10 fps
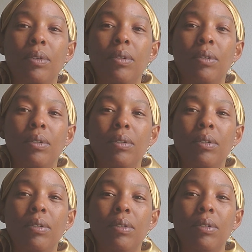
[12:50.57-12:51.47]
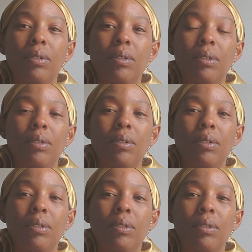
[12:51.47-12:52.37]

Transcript: No one is speaking in this clip.